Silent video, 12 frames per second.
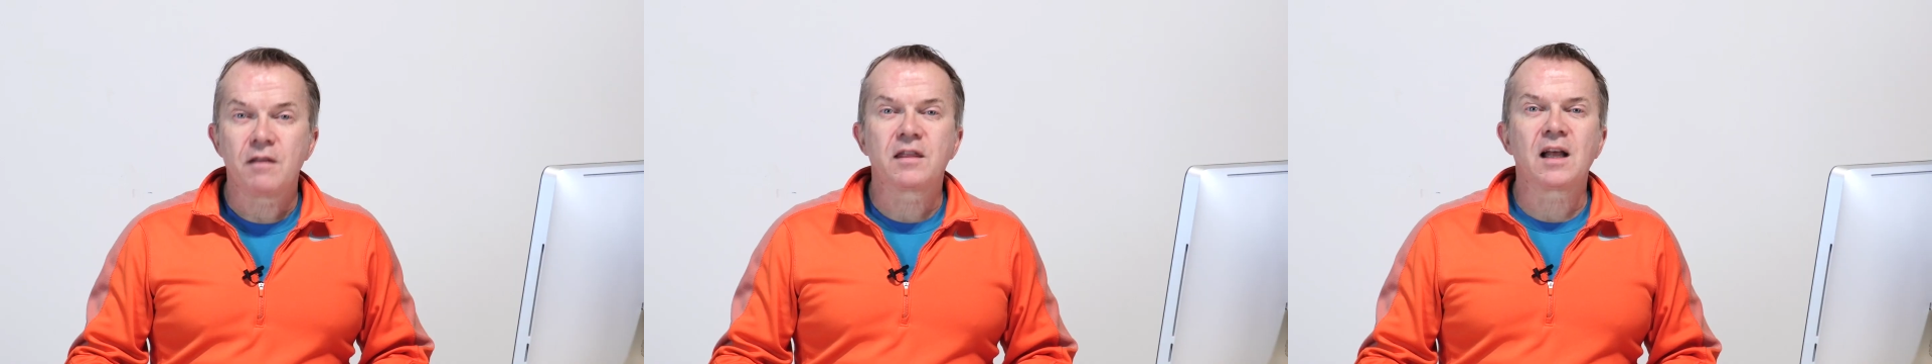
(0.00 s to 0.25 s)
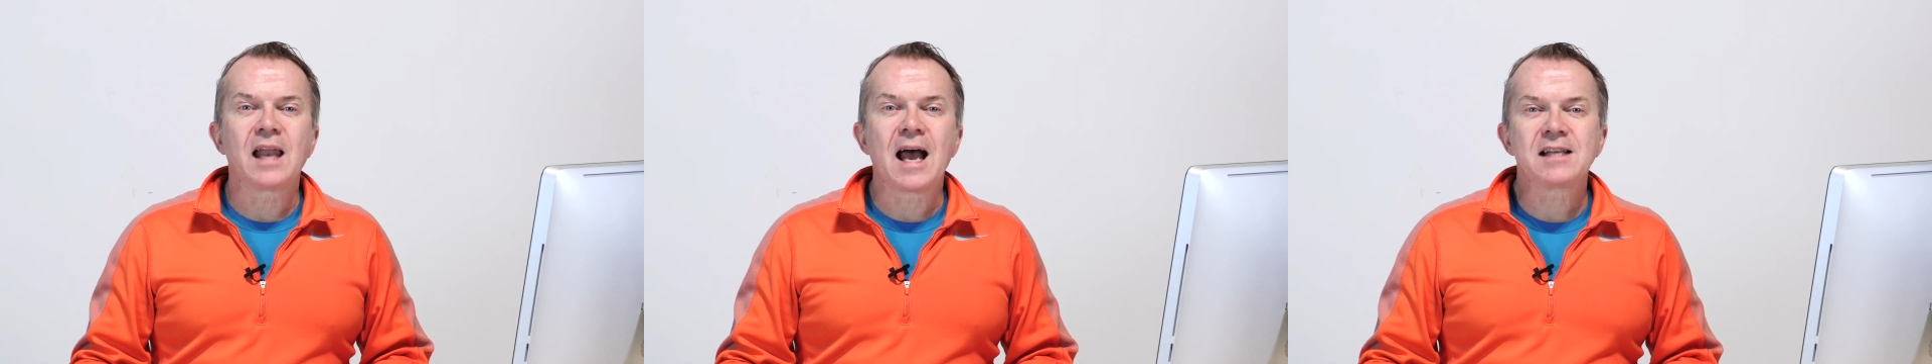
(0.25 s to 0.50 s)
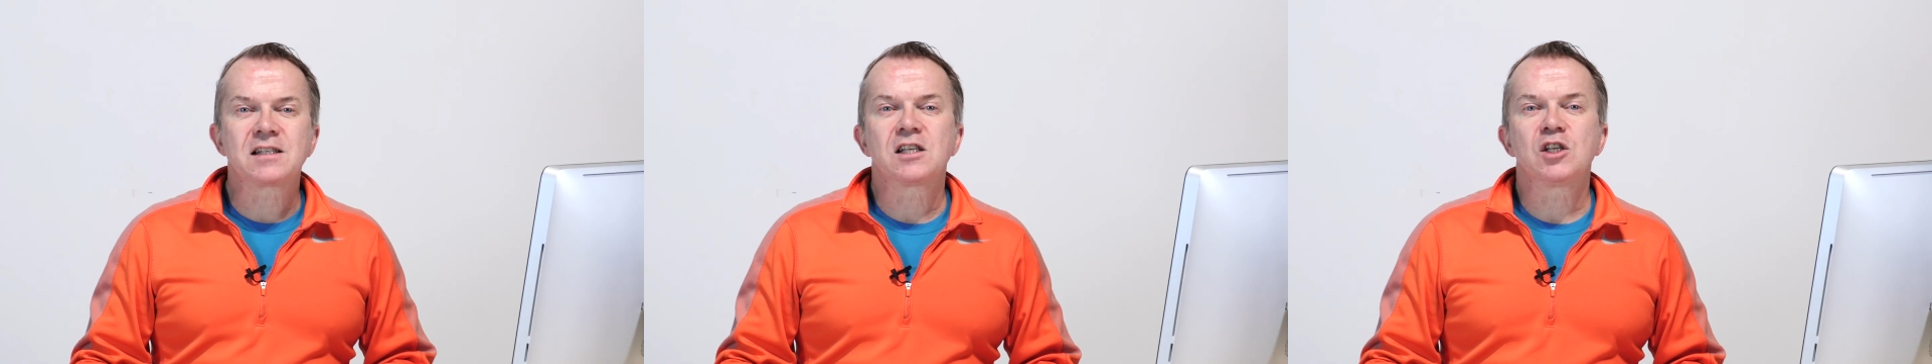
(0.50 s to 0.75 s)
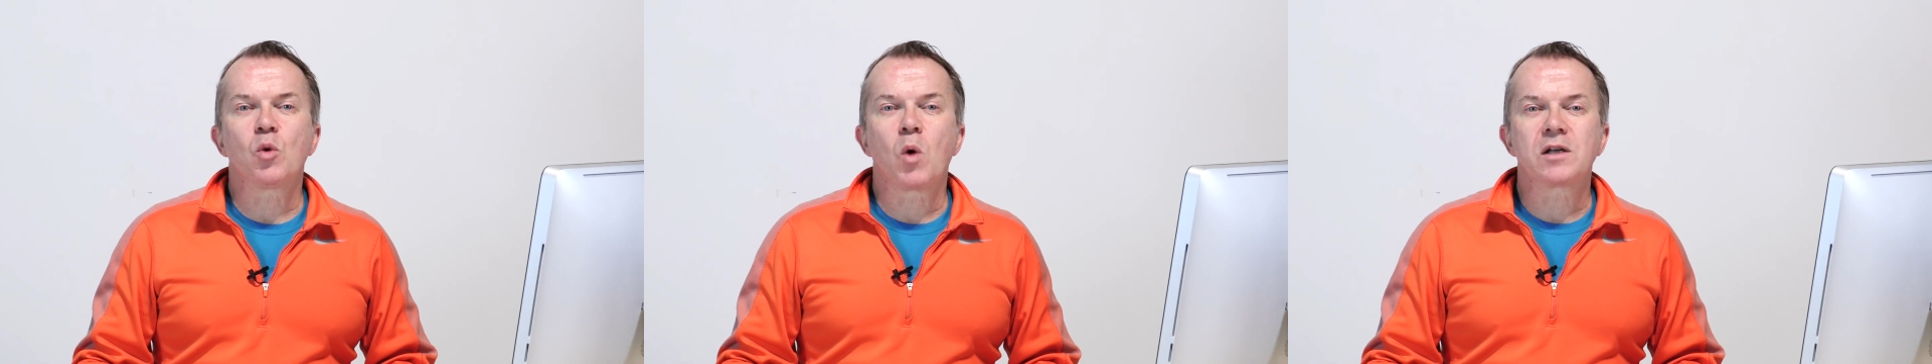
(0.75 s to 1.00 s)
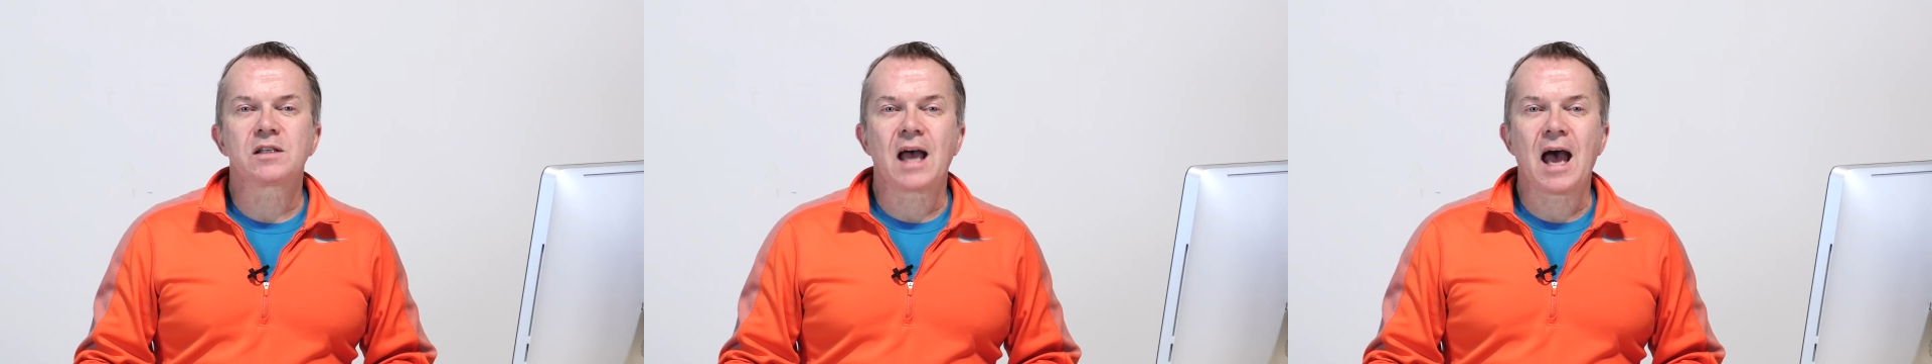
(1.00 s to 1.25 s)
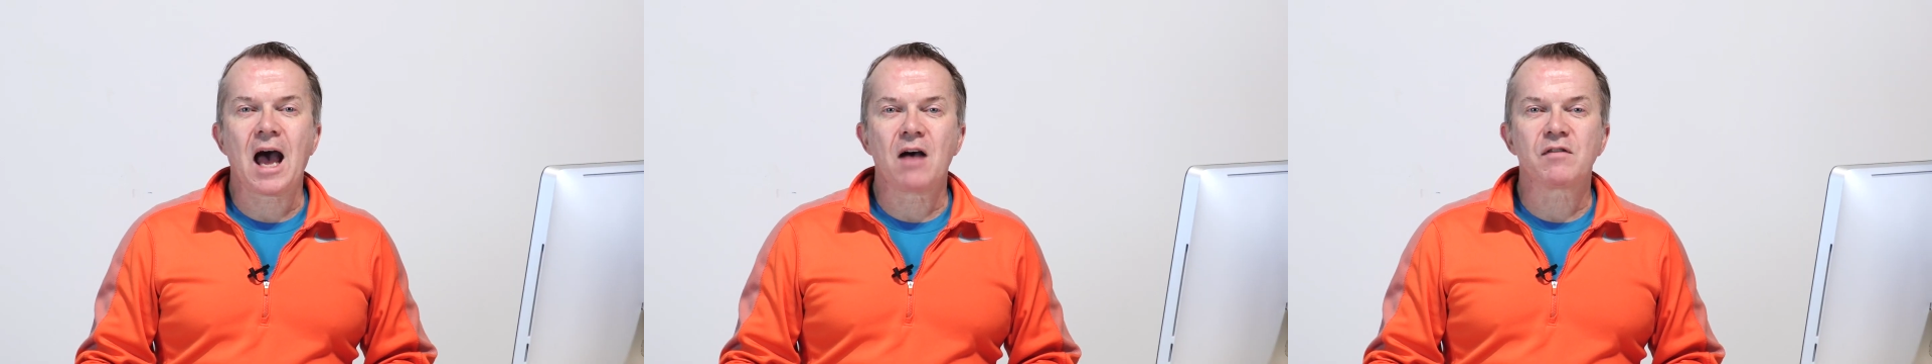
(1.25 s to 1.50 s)
The last thing you want to
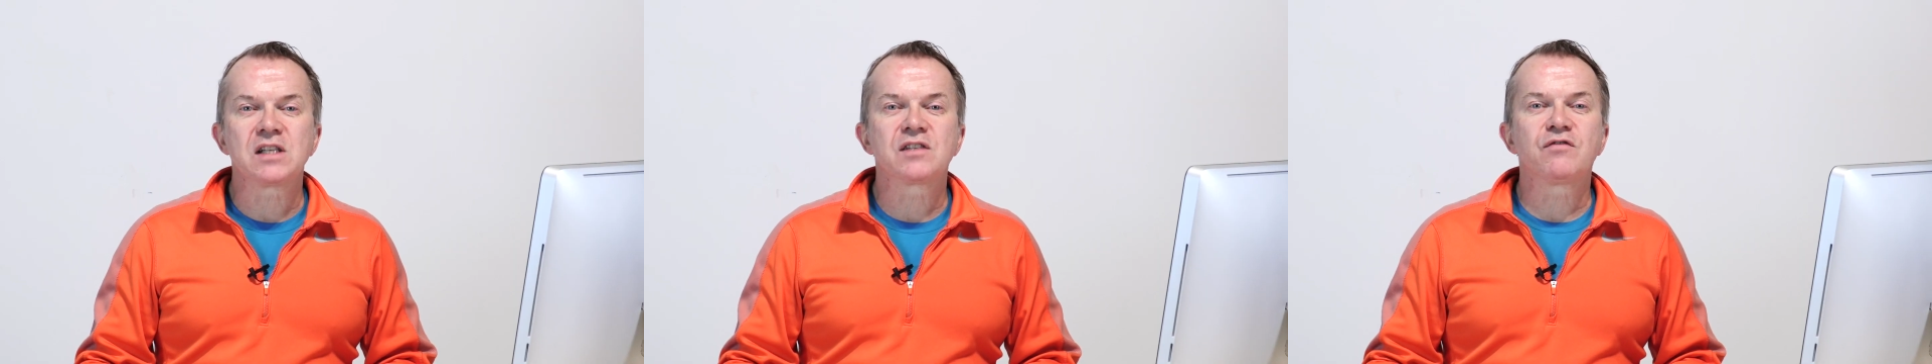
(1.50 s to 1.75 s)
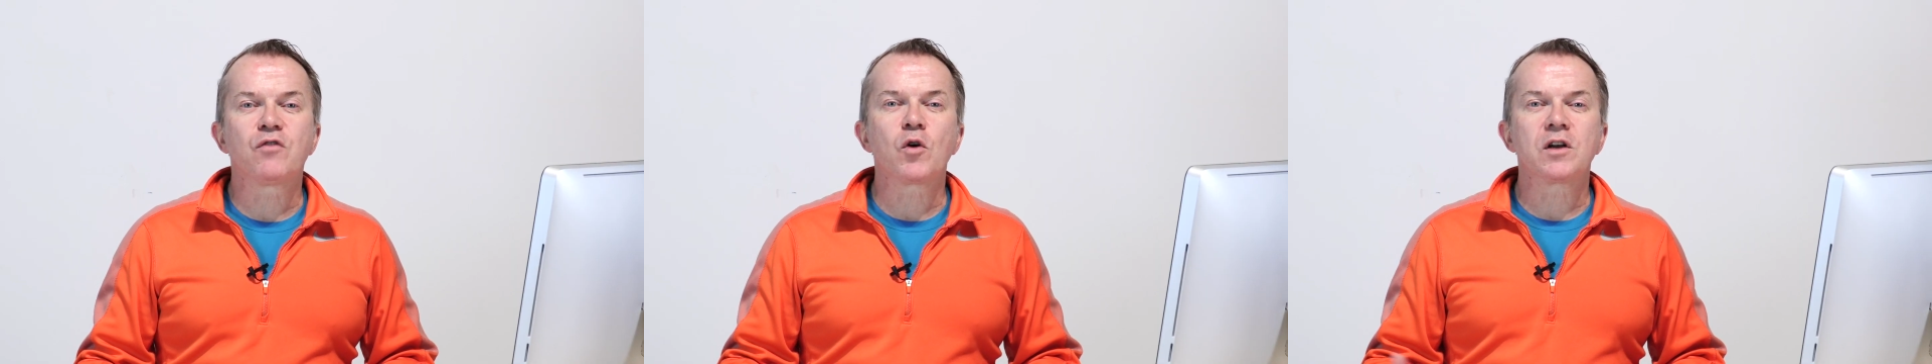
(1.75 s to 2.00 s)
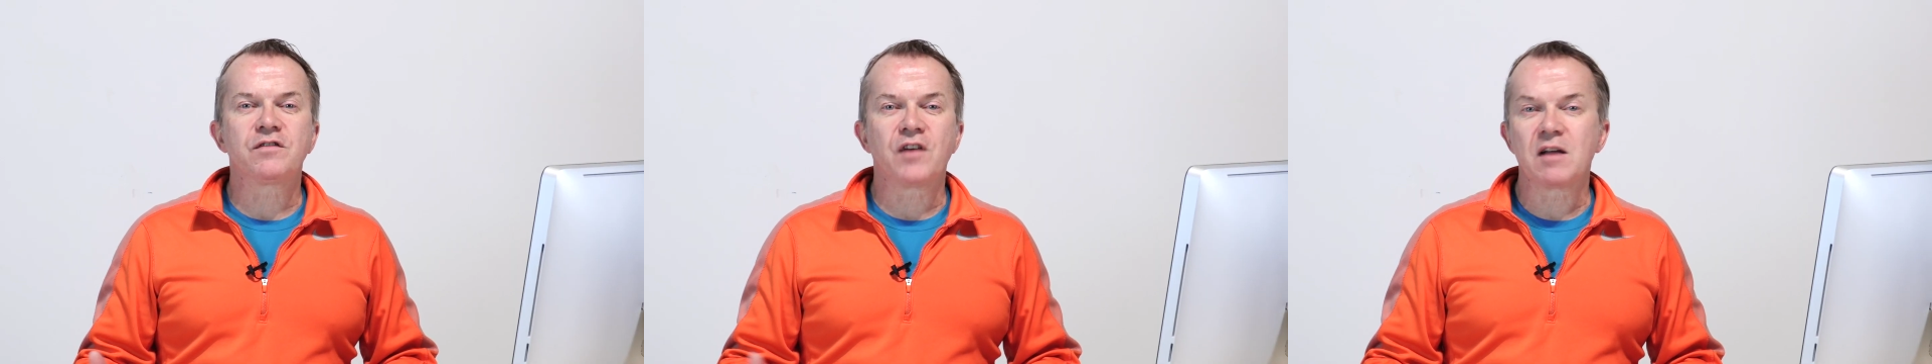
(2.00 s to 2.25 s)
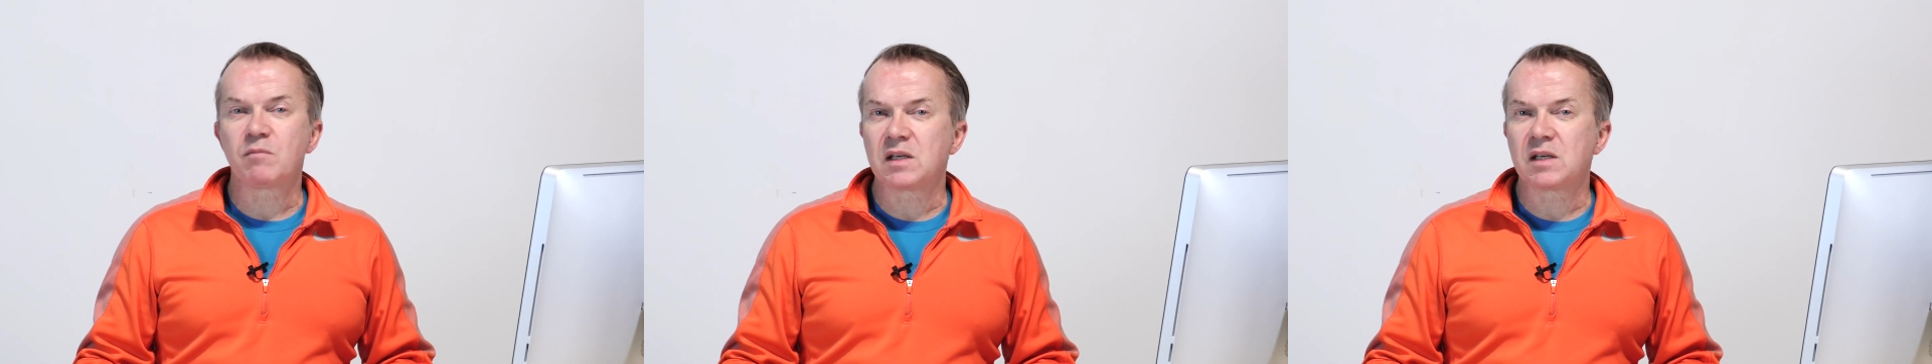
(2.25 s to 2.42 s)
have is 45